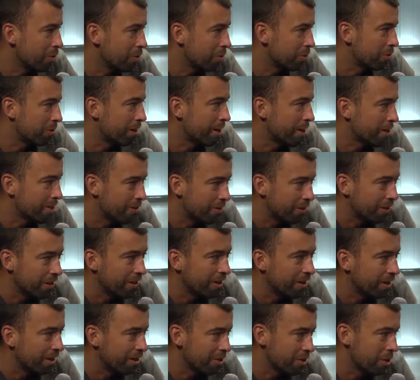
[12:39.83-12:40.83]
to transfer the
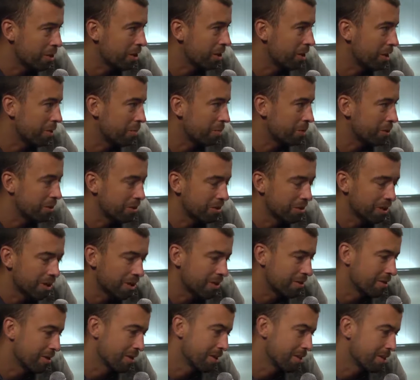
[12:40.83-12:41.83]
data. So encryption and
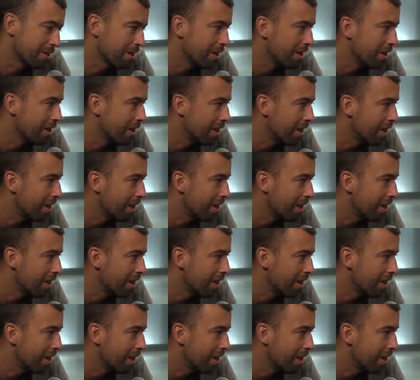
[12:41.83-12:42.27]
transfer is really a